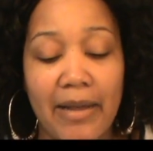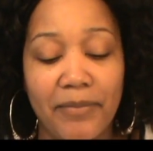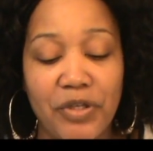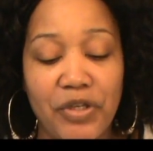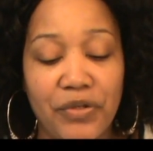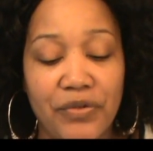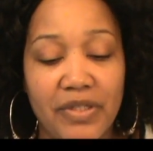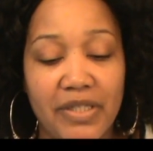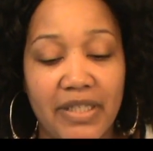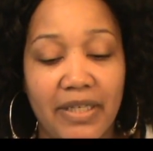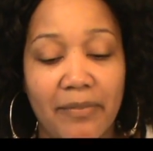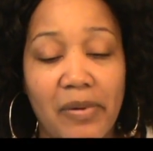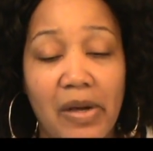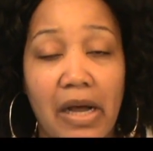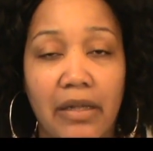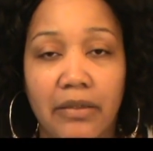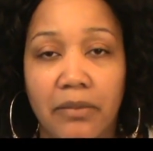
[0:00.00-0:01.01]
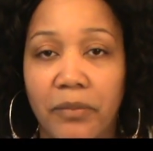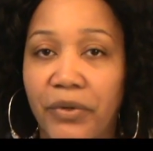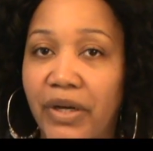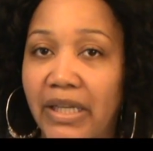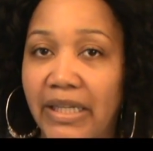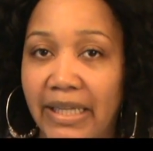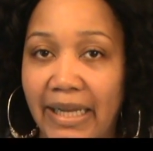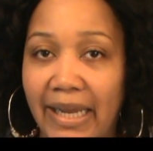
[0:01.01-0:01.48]
using polymer
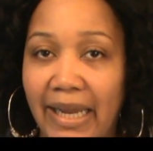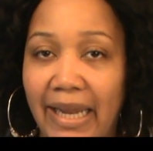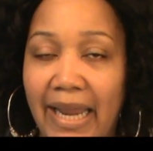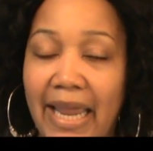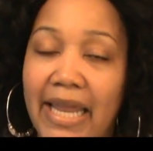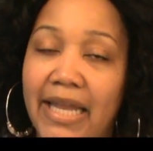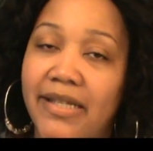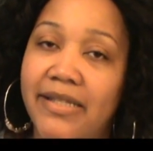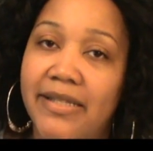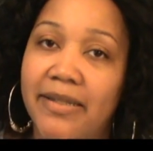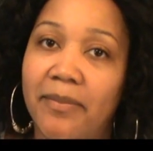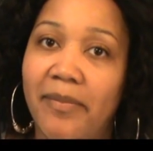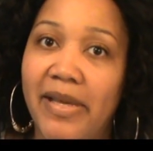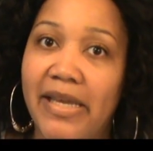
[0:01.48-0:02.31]
clay and some